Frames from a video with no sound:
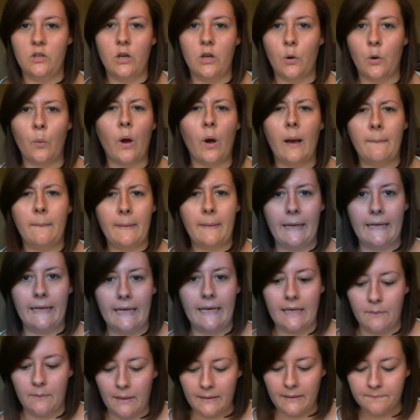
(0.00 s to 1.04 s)
know what I mean
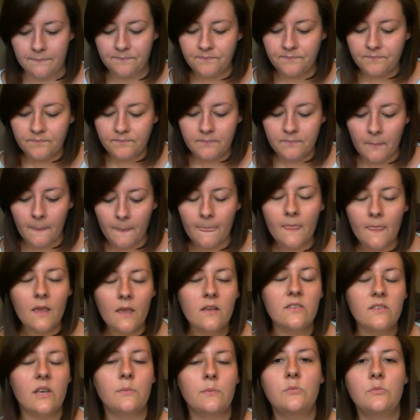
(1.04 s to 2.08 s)
anyway.
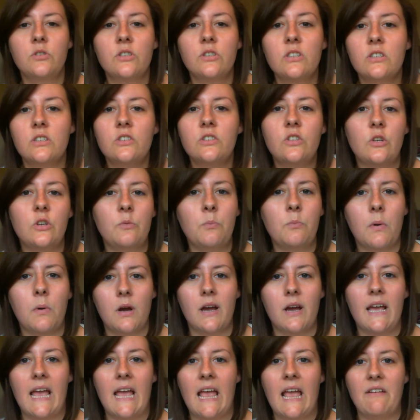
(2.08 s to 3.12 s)
So I'm just going to do
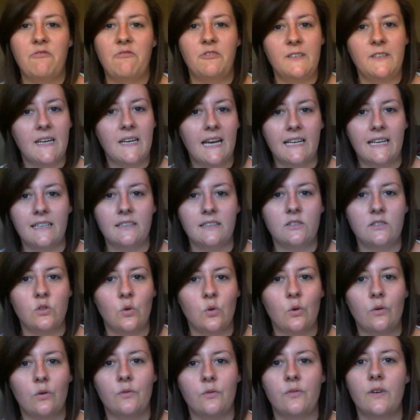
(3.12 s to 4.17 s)
my everyday
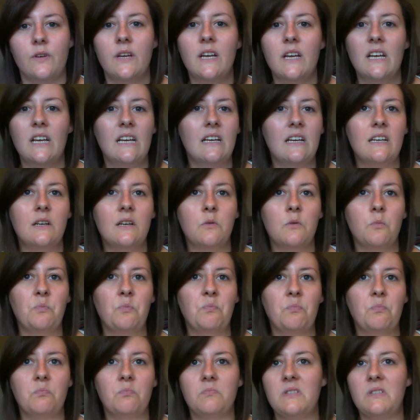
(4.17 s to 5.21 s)
sort of
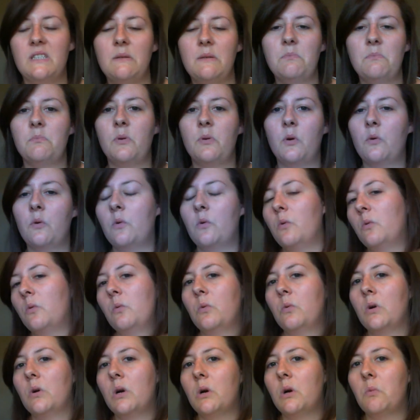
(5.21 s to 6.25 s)
simple
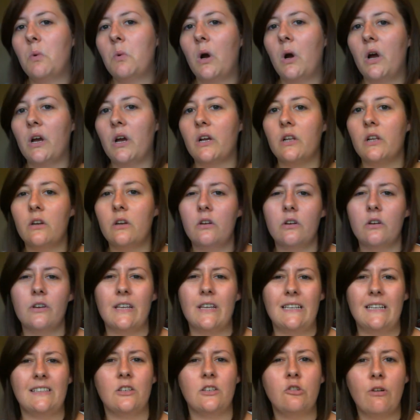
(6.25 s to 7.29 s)
work look.
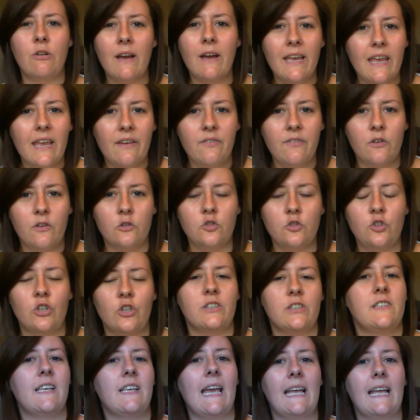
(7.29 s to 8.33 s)
It's great if you're
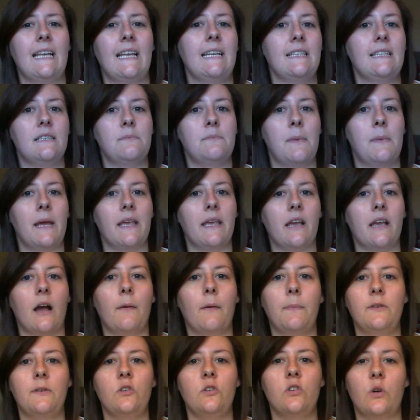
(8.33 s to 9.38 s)
just getting into
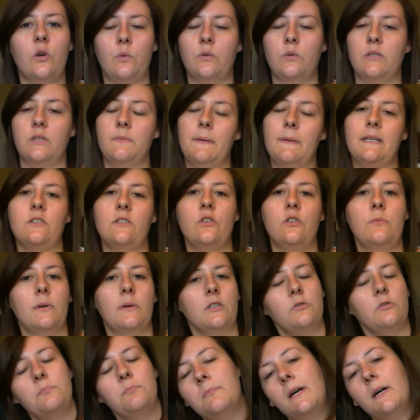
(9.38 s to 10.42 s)
makeup and you don't want to spend too
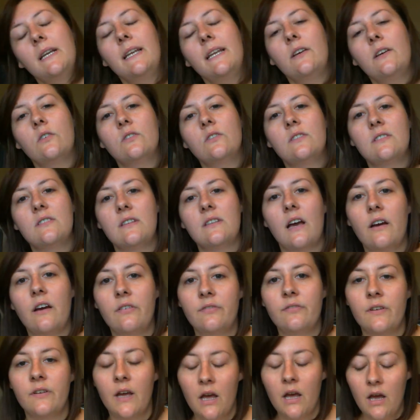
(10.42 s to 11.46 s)
much money on
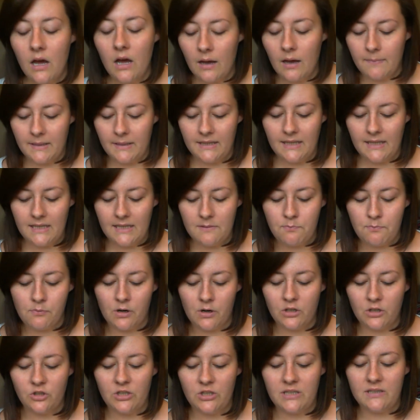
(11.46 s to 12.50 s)
stuff. I mean, these
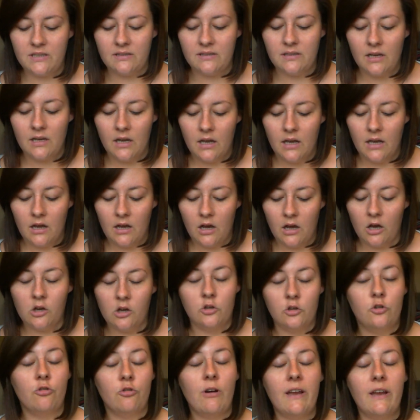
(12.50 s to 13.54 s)
brushes are
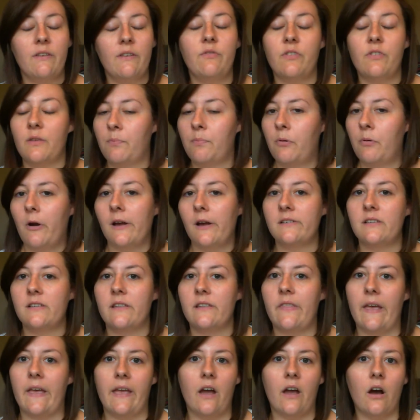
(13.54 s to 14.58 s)
great for the price that
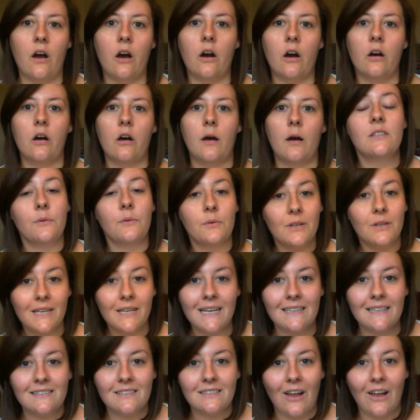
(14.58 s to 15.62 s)
they are. I mean, I'm going to
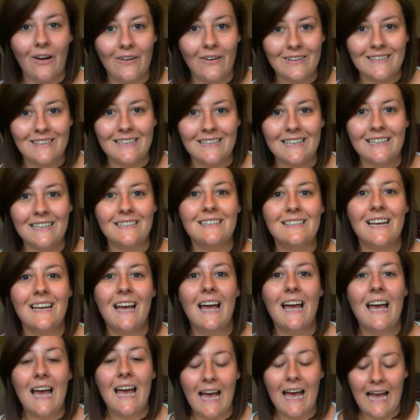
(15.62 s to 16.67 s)
get started,
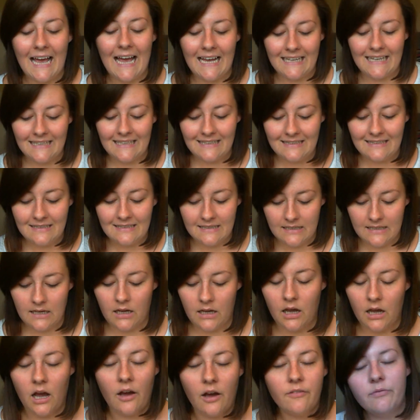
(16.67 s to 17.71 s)
and
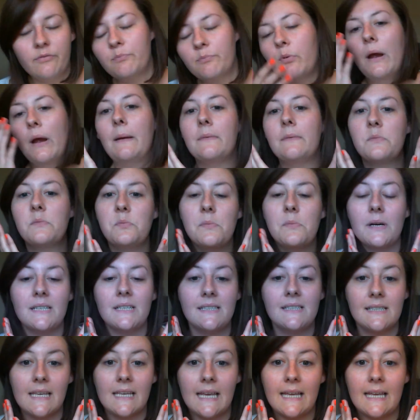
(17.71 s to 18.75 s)
I've prepped my
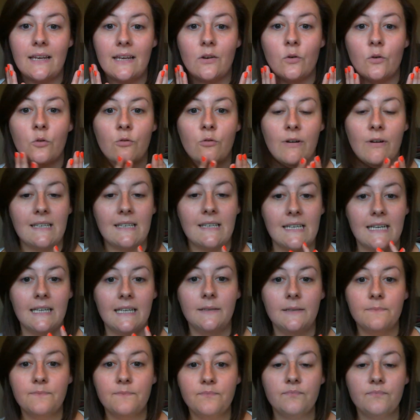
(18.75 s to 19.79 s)
skin
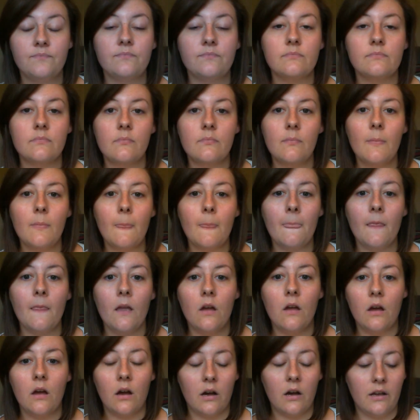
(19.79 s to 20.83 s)
already.
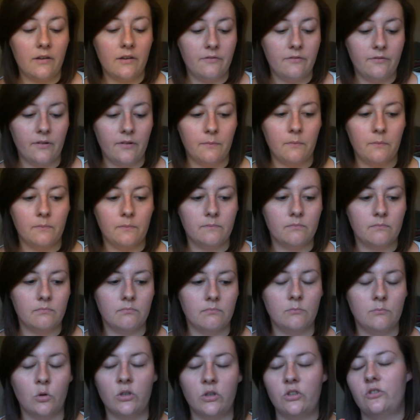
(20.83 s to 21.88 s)
I've
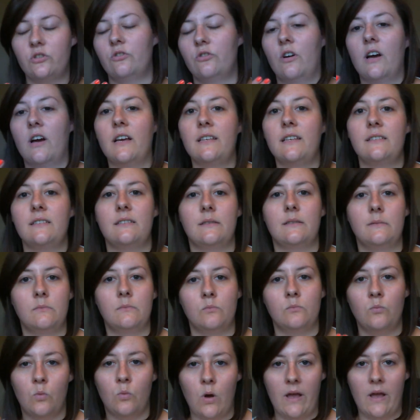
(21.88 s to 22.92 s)
moisturised and
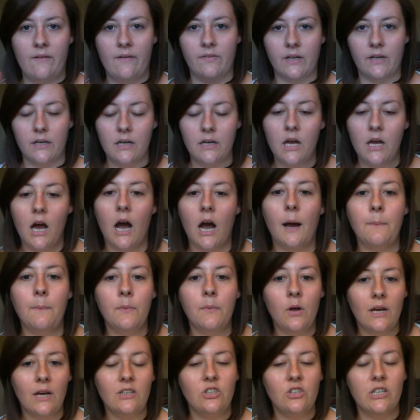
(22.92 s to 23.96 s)
whatever. I'm
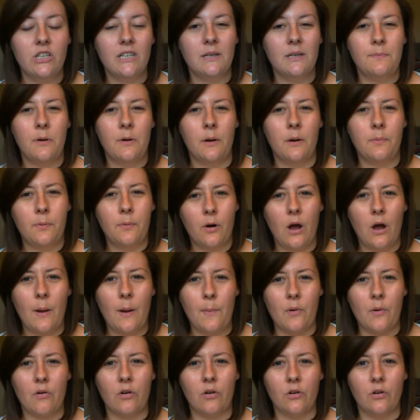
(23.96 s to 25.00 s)
not actually going to put a
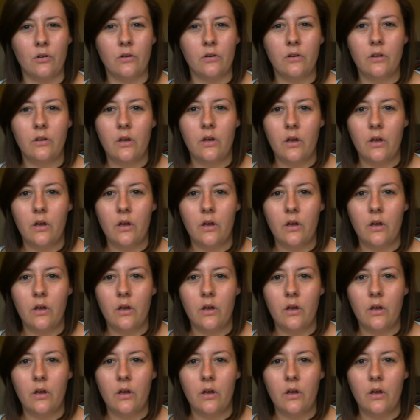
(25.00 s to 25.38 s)
primer on